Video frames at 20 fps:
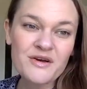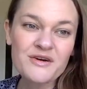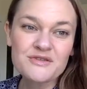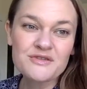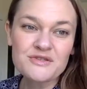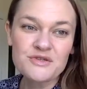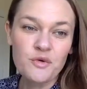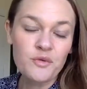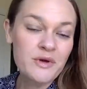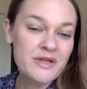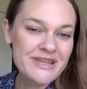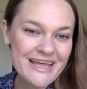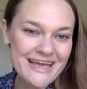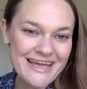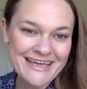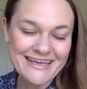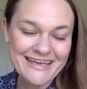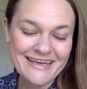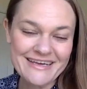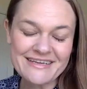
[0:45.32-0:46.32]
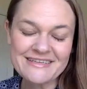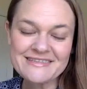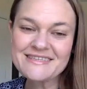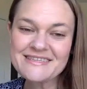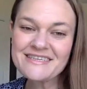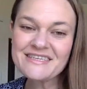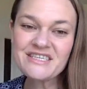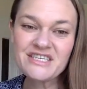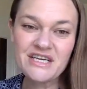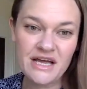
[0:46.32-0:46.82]
So when light hits a
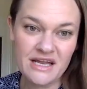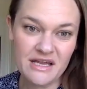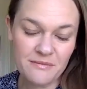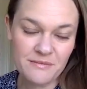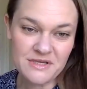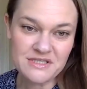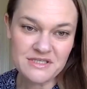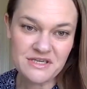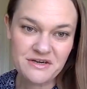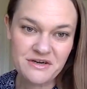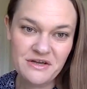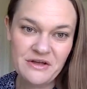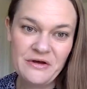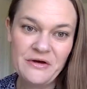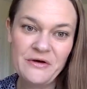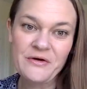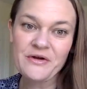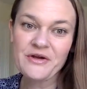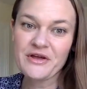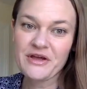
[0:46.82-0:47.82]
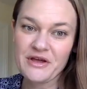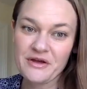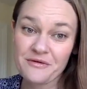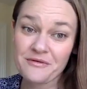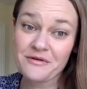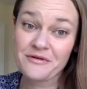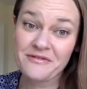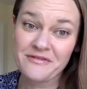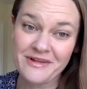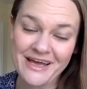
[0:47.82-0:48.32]
shiny material, it
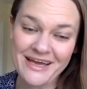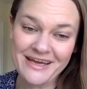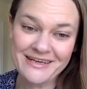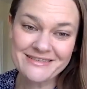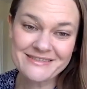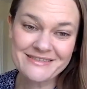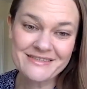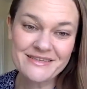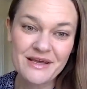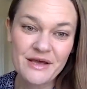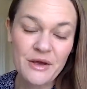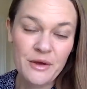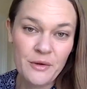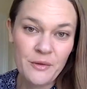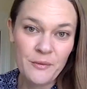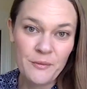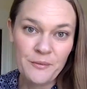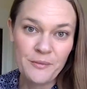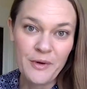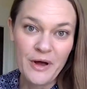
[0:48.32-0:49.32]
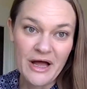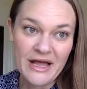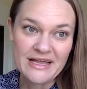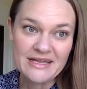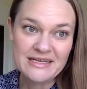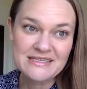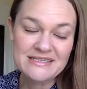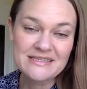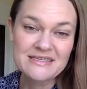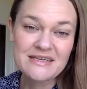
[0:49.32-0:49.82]
reflects. But
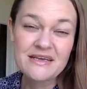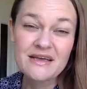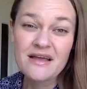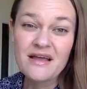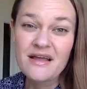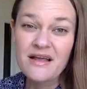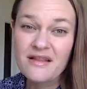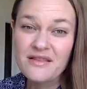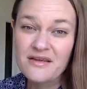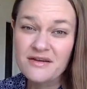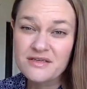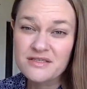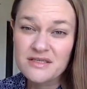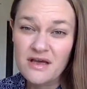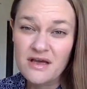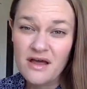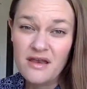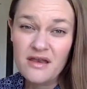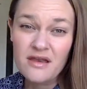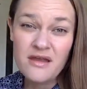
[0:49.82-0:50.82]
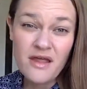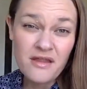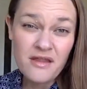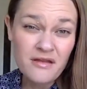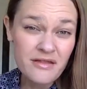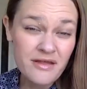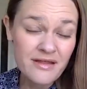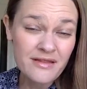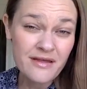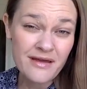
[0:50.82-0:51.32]
there's another
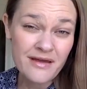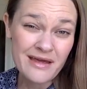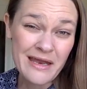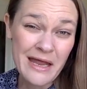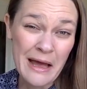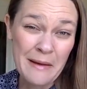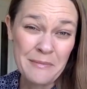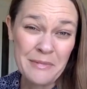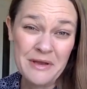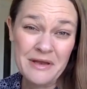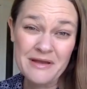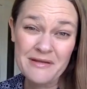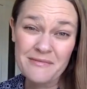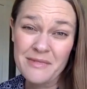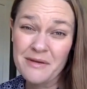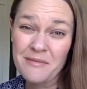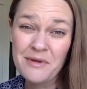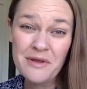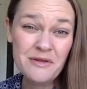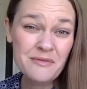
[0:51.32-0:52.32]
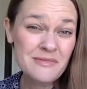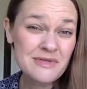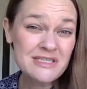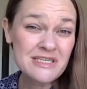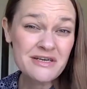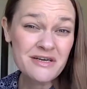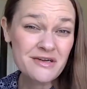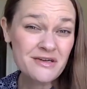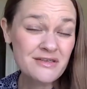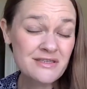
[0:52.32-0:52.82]
thing that can happen. Maybe the
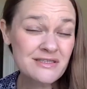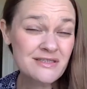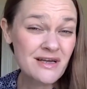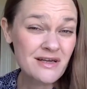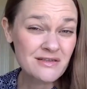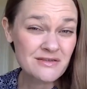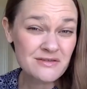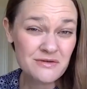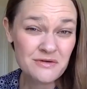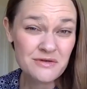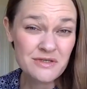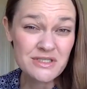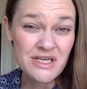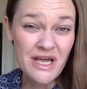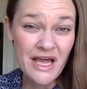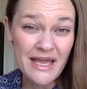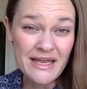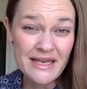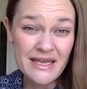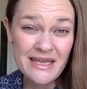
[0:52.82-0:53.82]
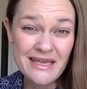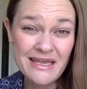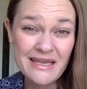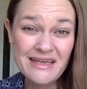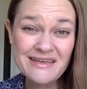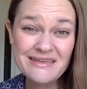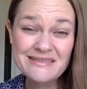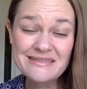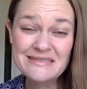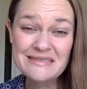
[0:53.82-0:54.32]
material is not so shiny,
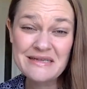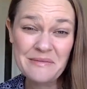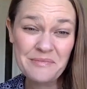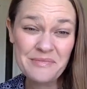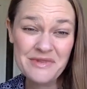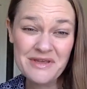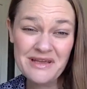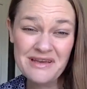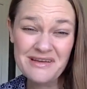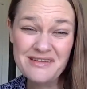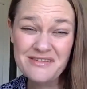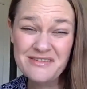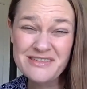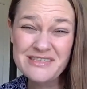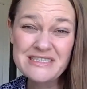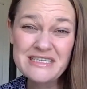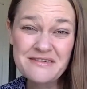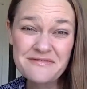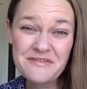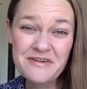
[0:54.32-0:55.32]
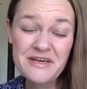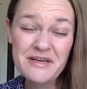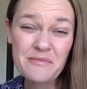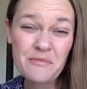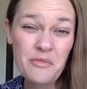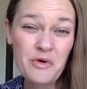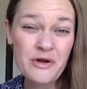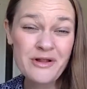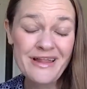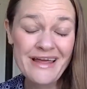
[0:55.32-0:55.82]
it's something a little different,
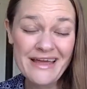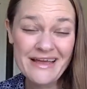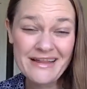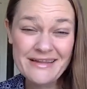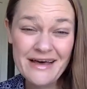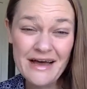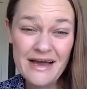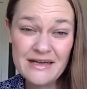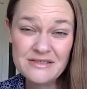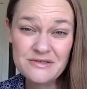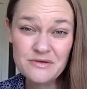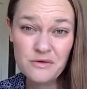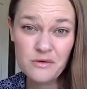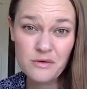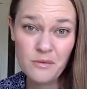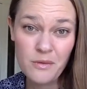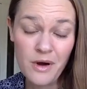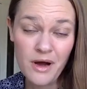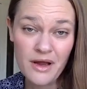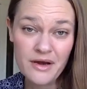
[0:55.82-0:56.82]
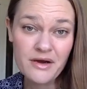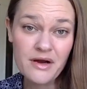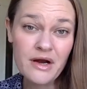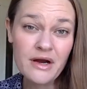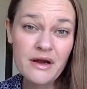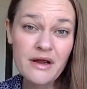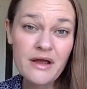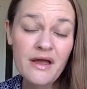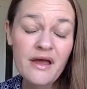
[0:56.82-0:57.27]
more like glass or water.